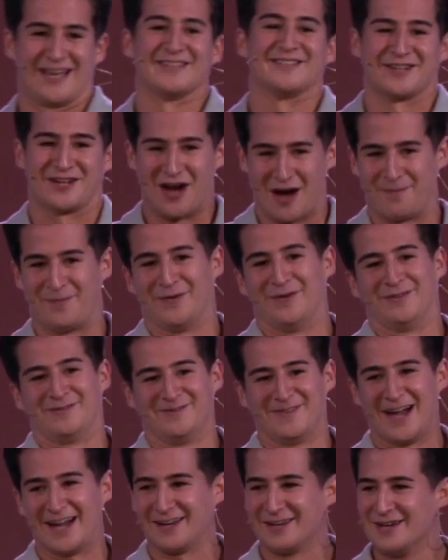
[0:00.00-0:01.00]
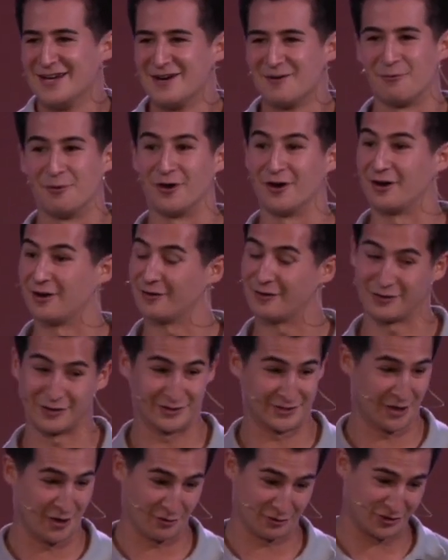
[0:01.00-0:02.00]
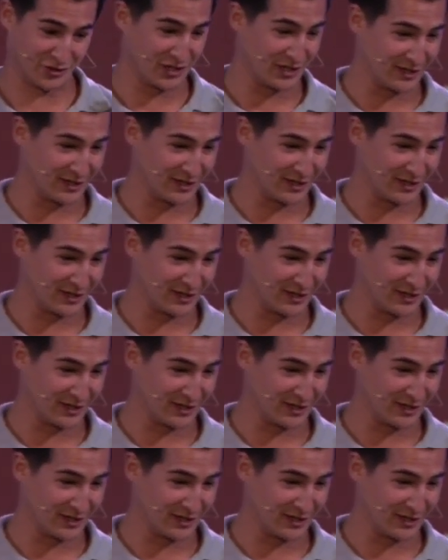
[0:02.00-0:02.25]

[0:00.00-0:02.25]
as a couple. Right, so she